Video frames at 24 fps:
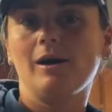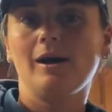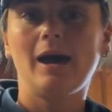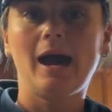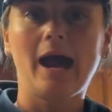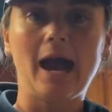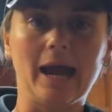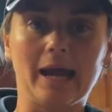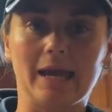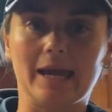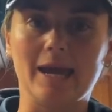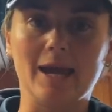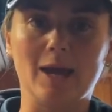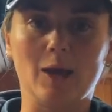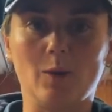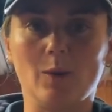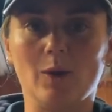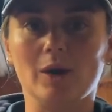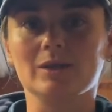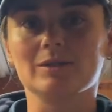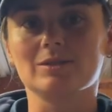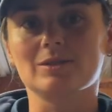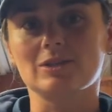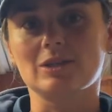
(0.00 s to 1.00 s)
Hackett
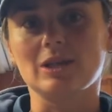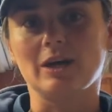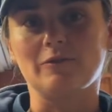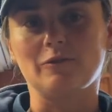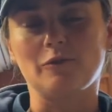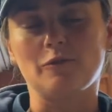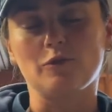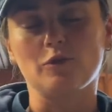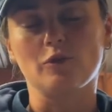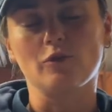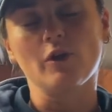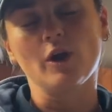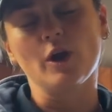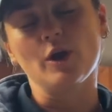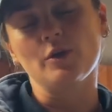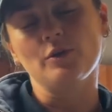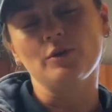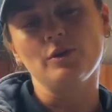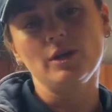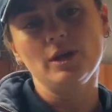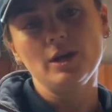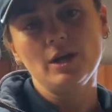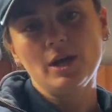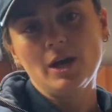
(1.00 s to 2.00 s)
Equine stuff of your own,